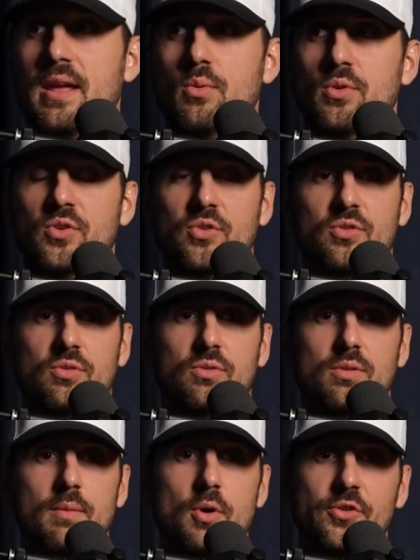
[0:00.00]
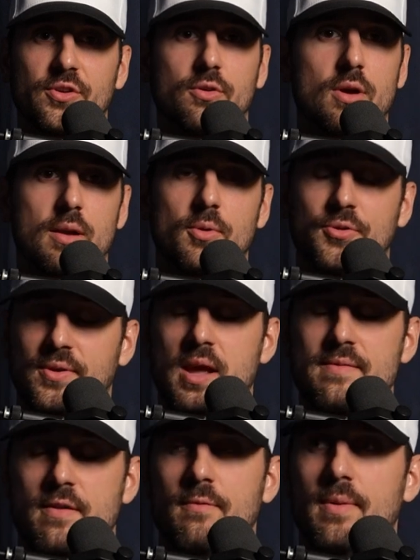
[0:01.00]
It was the most incredible thing
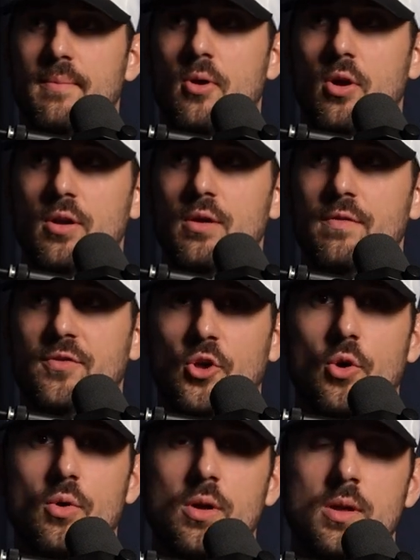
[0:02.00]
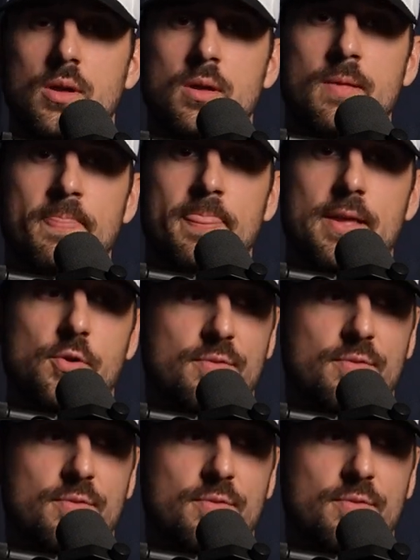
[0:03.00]
I've ever been a part of. So it